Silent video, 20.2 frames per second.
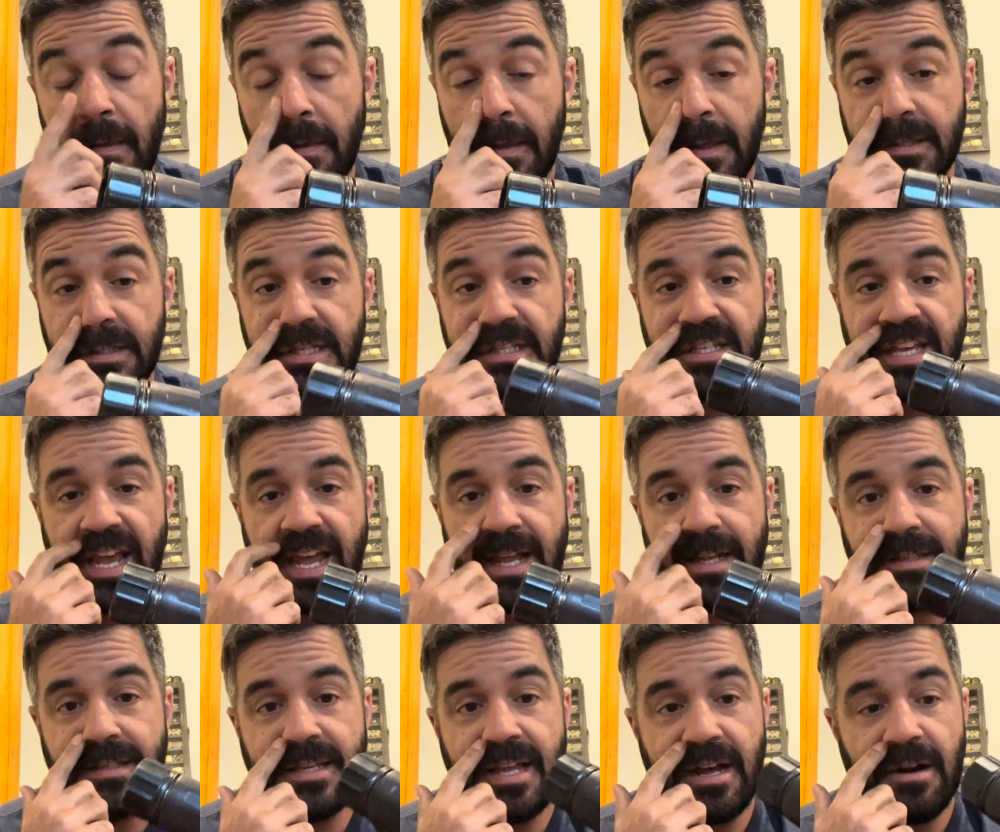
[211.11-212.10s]
This is
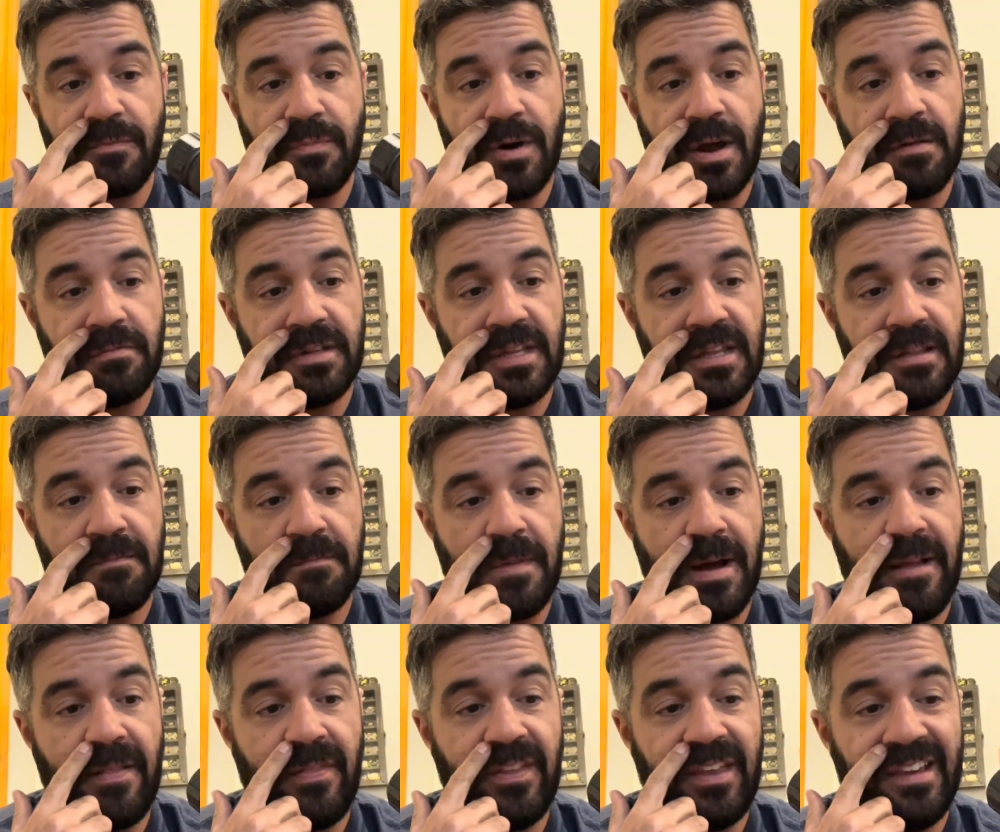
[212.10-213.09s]
hands down probably
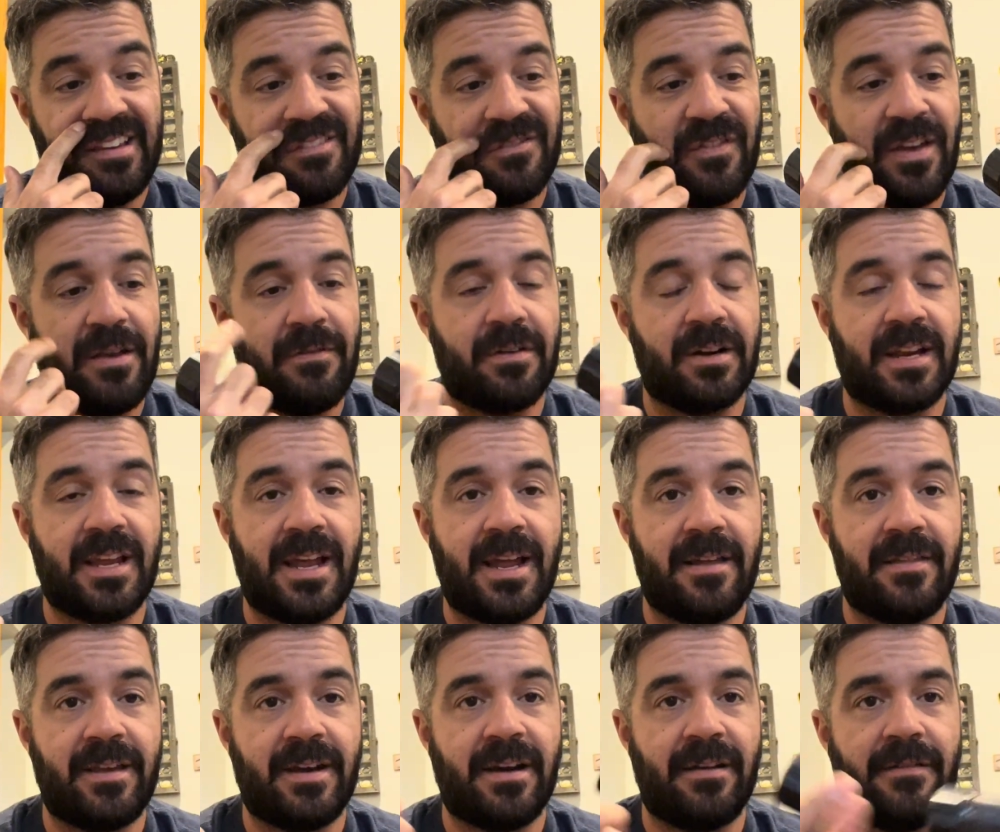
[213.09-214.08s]
my least favorite can
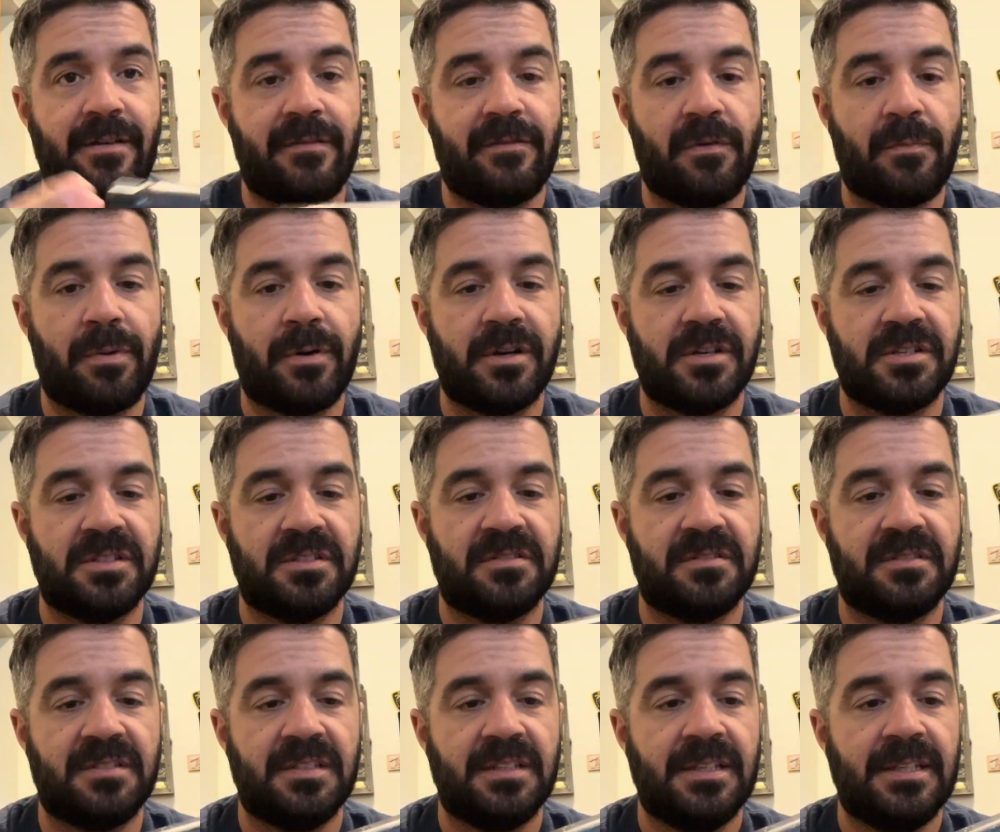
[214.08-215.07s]
that I've ever
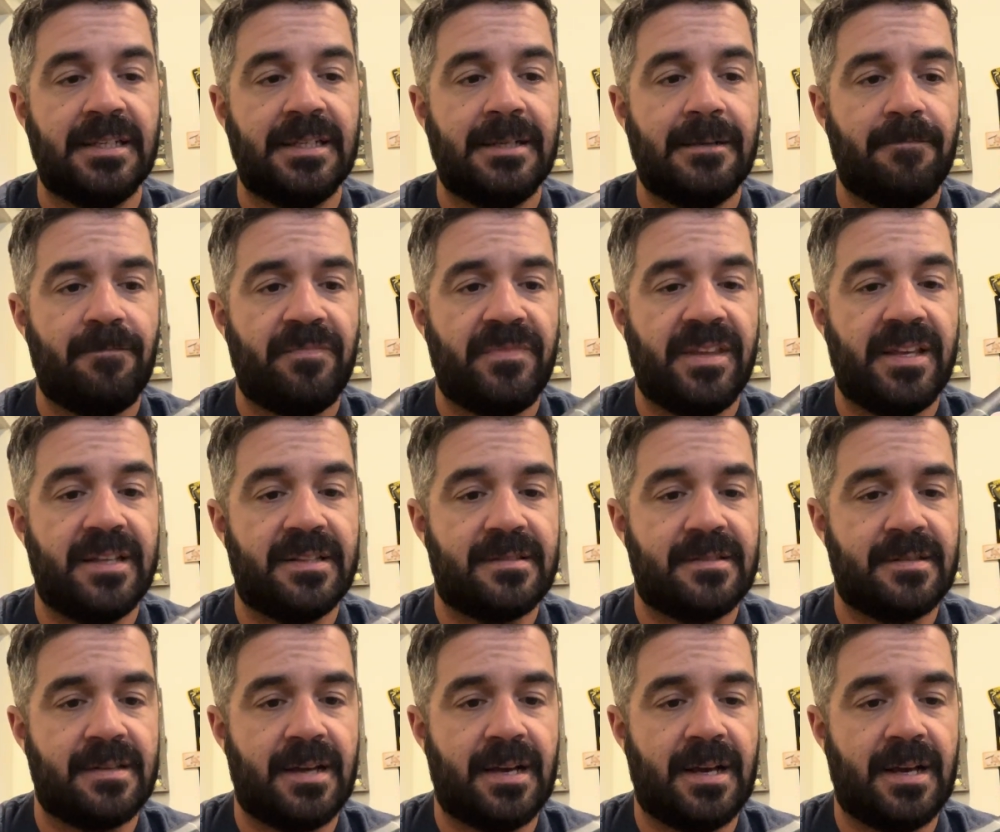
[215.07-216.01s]
purchased. It's